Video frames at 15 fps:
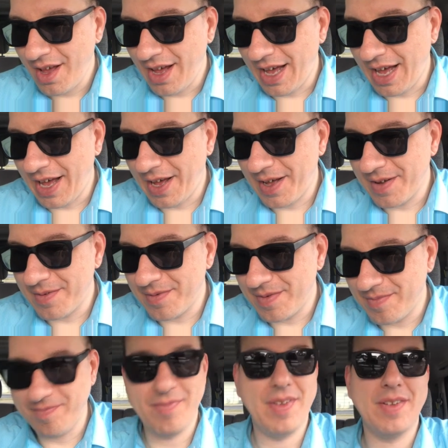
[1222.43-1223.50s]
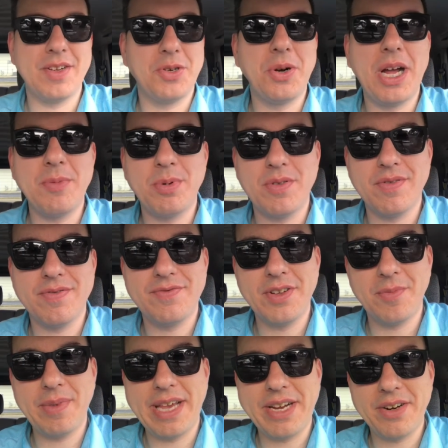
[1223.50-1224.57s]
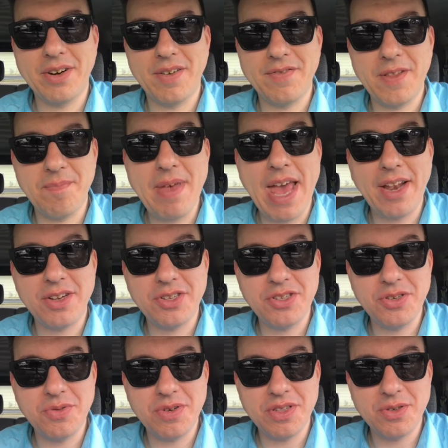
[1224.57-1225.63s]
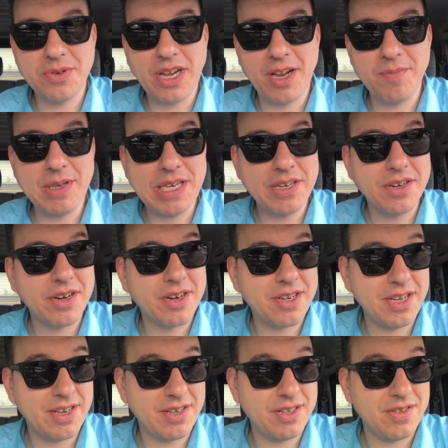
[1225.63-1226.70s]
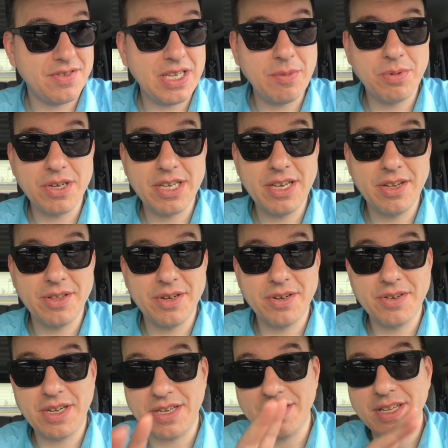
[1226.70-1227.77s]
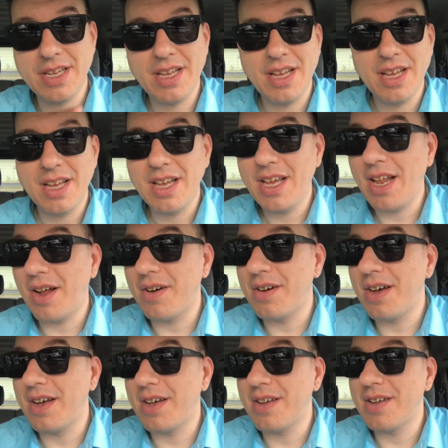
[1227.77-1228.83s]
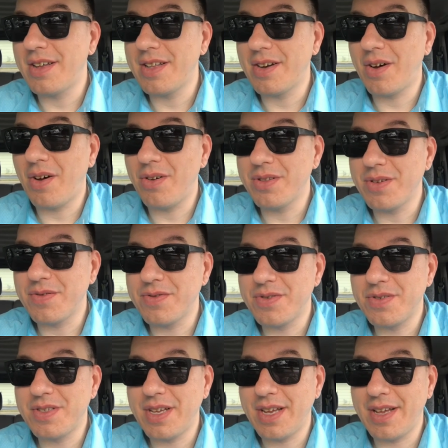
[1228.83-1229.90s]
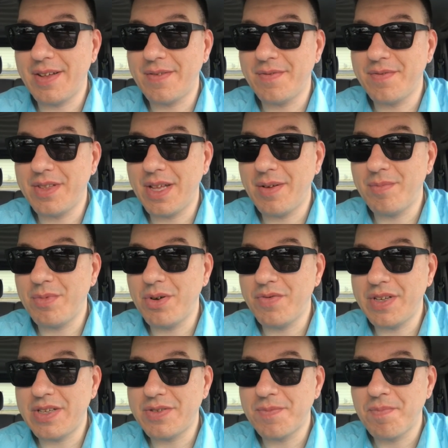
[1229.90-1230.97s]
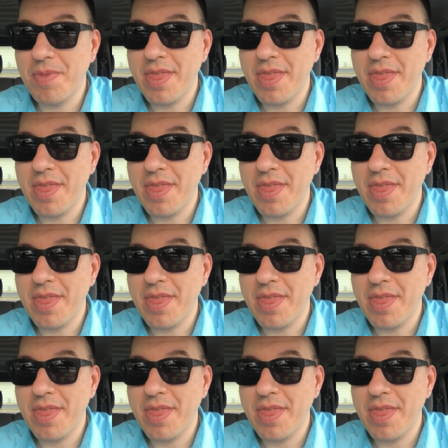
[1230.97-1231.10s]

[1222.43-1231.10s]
Incredible filmmaker of The Manitou and Three on a Meat Hook and The Zebra Killer and, you know, all those movies.